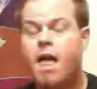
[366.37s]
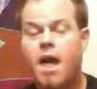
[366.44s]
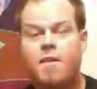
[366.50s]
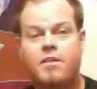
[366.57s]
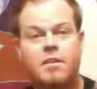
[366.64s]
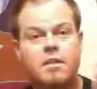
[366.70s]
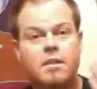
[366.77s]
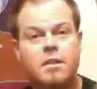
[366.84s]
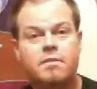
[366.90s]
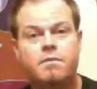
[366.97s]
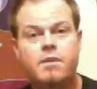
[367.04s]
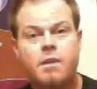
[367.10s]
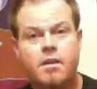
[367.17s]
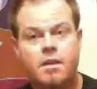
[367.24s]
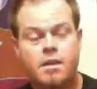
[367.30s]
and the
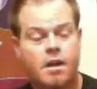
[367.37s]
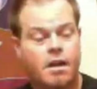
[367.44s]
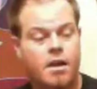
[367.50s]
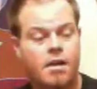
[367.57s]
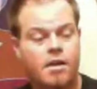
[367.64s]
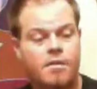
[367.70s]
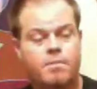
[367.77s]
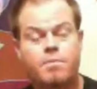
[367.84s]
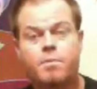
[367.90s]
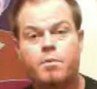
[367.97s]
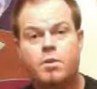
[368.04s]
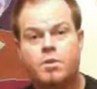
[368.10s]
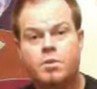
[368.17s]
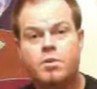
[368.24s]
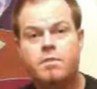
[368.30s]
living
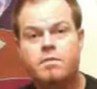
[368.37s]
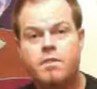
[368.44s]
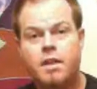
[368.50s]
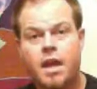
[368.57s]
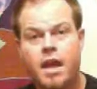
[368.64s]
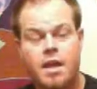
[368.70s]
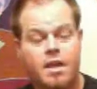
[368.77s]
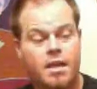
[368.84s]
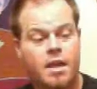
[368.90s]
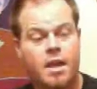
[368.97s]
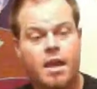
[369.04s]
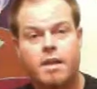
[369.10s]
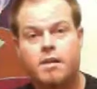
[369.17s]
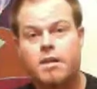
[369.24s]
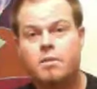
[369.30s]
Rejuvelac
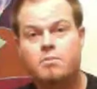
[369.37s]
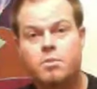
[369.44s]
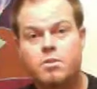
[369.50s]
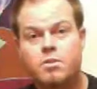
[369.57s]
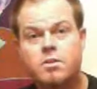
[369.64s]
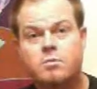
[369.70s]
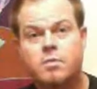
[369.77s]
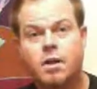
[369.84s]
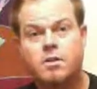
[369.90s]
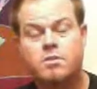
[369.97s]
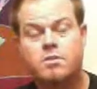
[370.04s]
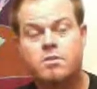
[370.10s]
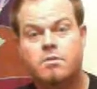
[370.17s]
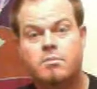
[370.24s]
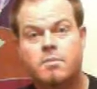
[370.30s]
and kombucha
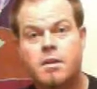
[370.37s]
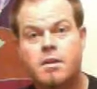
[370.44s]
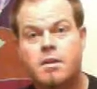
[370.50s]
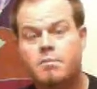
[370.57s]
mushroom,